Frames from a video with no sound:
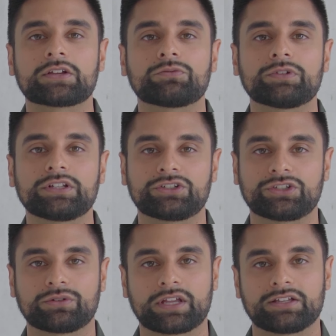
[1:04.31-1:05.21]
really
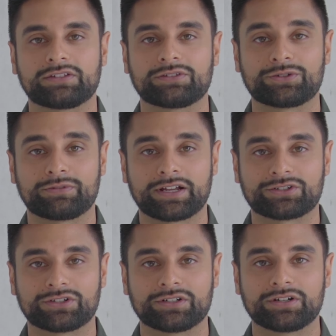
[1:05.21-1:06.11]
showcasing the
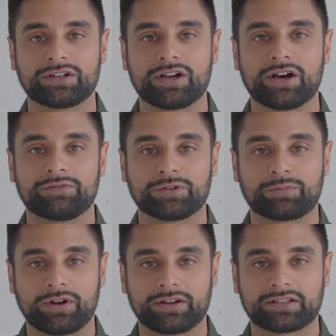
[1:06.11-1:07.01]
direction of your
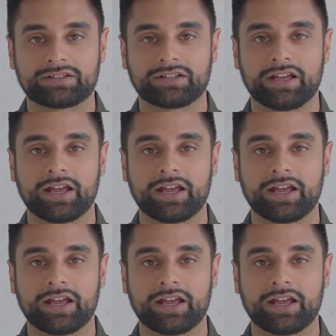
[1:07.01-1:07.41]
product